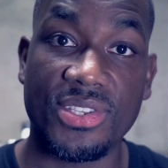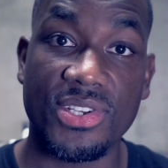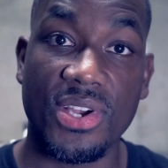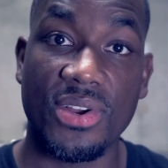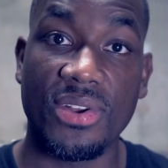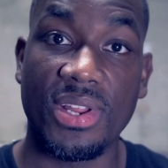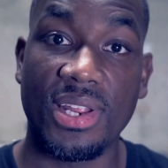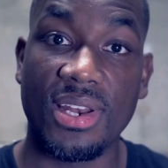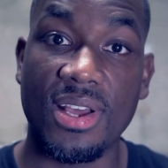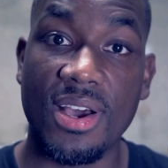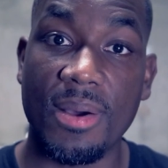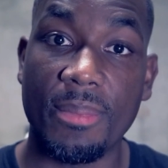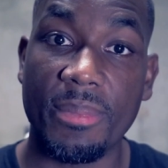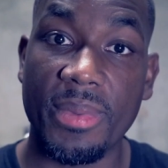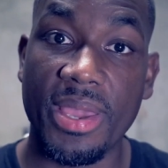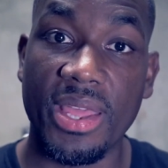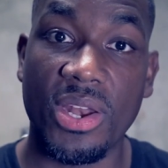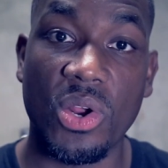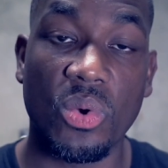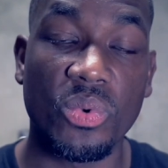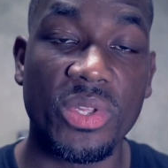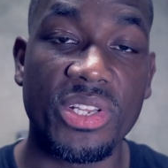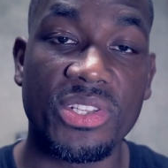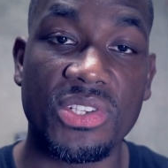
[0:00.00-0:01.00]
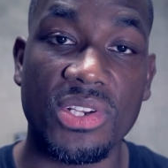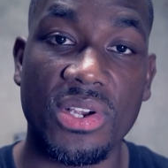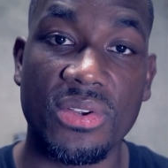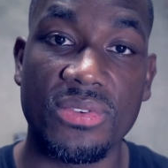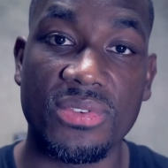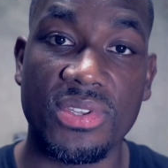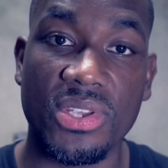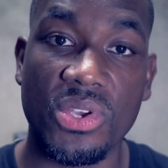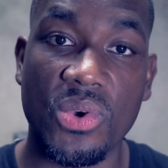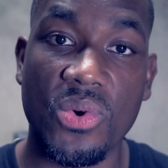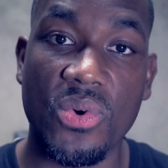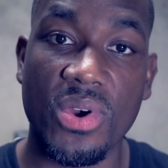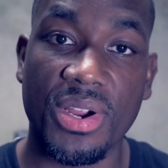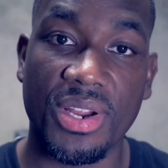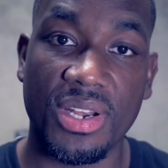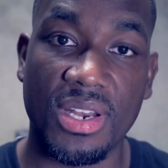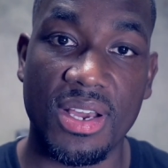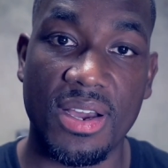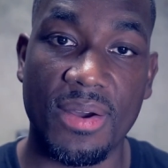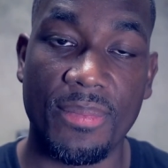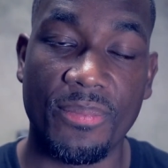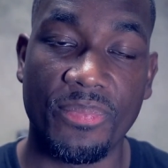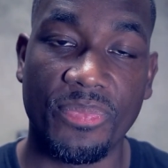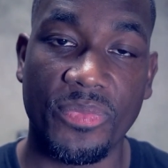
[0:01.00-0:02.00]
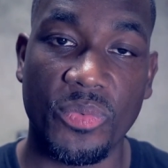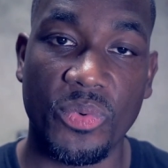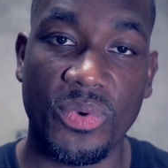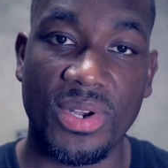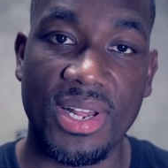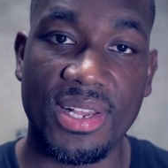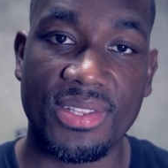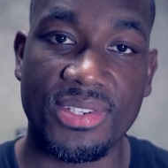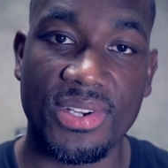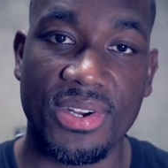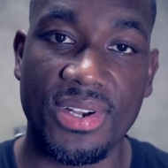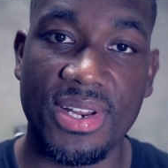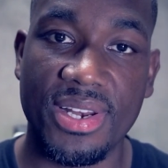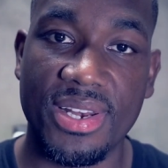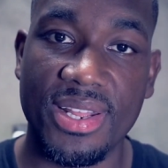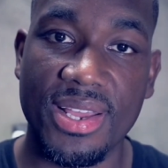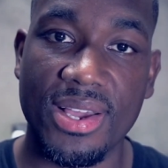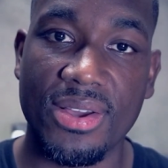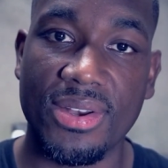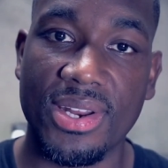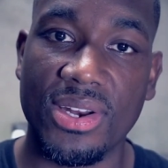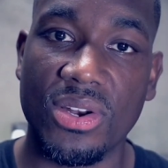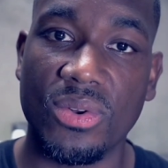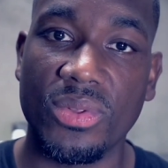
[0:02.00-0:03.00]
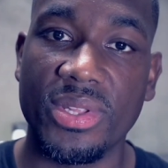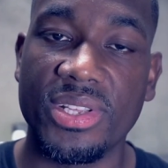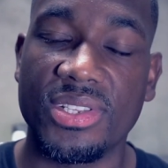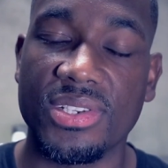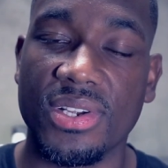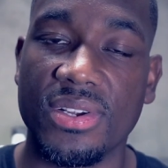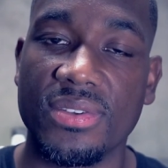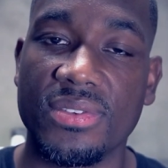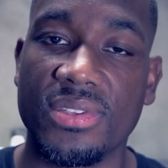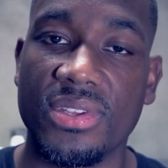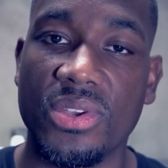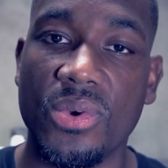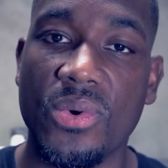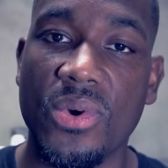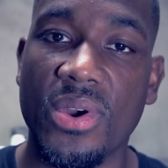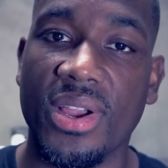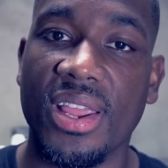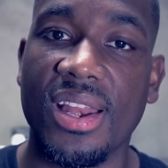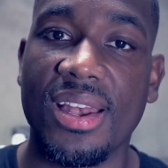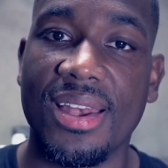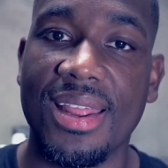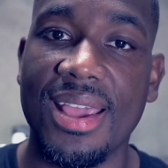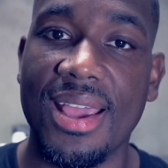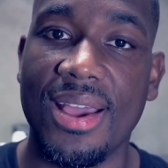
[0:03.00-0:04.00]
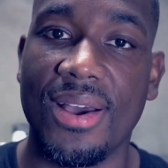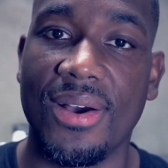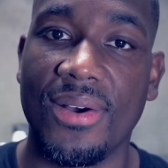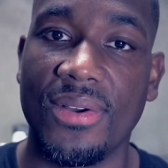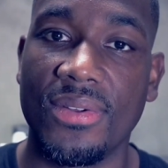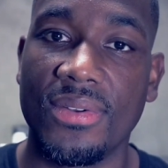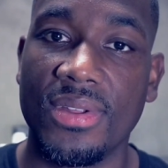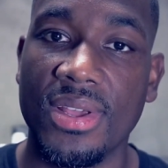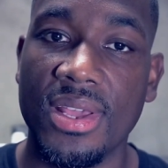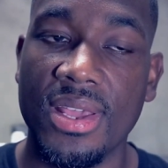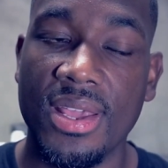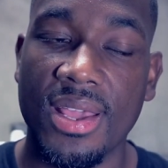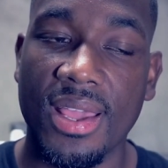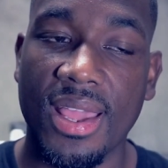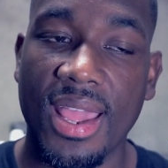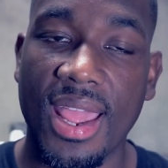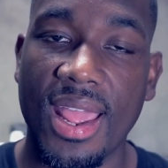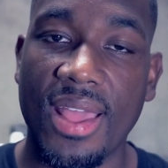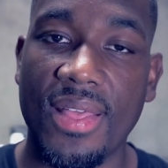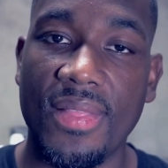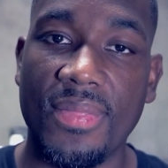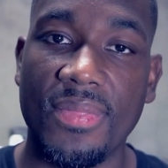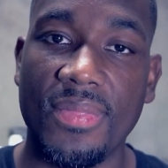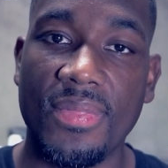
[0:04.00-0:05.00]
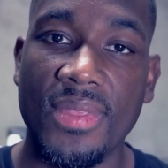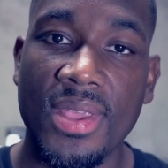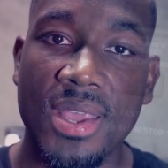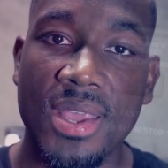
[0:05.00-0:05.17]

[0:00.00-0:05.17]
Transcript: turn it up, it only turns the organ up. When I turn it down, it only turns the organ down. And